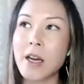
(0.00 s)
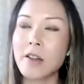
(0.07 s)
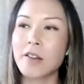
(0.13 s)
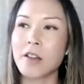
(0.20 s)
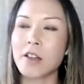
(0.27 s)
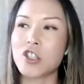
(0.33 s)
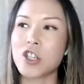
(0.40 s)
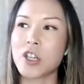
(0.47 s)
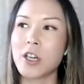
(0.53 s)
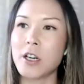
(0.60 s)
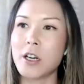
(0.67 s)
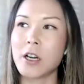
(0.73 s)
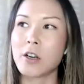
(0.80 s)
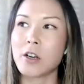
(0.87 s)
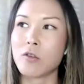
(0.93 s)
that is such
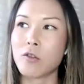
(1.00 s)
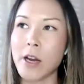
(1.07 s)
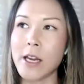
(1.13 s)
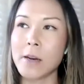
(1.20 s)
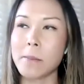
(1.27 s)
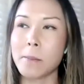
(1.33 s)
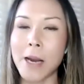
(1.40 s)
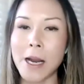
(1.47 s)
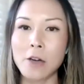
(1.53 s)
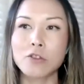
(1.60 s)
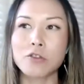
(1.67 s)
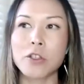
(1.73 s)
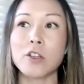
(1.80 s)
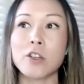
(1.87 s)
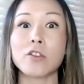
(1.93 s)
a, a great
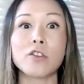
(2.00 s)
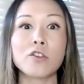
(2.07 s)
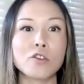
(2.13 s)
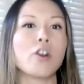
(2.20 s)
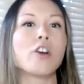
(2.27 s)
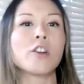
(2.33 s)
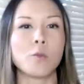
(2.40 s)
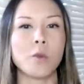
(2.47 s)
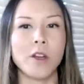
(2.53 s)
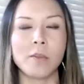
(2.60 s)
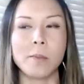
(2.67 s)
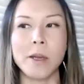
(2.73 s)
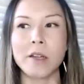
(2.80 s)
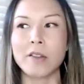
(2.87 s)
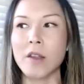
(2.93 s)
boundary to start with
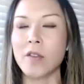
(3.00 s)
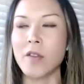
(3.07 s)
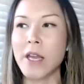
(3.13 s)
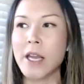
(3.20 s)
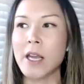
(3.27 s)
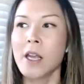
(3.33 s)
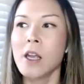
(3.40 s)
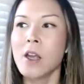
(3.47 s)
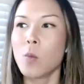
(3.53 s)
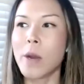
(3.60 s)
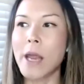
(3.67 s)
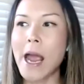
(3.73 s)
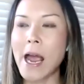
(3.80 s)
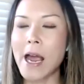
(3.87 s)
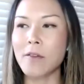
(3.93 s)
because I think
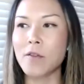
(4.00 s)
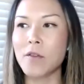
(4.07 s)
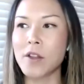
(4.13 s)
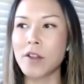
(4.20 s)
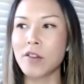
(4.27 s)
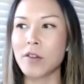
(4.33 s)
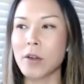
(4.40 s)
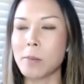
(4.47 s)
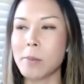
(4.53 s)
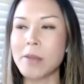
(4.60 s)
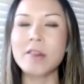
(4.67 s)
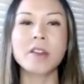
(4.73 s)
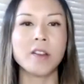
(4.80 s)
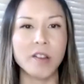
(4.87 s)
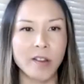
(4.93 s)
we have this
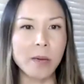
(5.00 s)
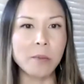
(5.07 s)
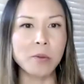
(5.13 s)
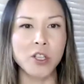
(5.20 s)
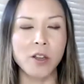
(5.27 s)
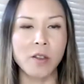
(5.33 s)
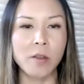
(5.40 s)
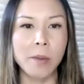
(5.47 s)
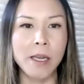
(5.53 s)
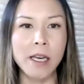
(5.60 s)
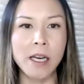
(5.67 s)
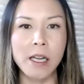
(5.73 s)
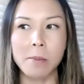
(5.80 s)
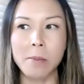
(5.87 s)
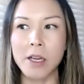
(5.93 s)
misconception in the
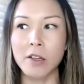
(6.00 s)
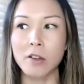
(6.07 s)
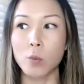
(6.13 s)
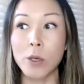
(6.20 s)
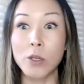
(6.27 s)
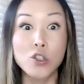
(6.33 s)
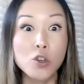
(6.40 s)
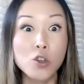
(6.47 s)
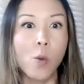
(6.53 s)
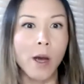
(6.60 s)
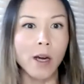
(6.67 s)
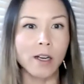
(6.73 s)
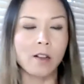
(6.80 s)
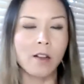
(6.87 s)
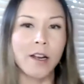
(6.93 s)
beginning because we do
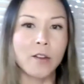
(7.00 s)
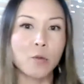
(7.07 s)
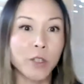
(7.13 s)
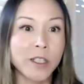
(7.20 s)
want clients.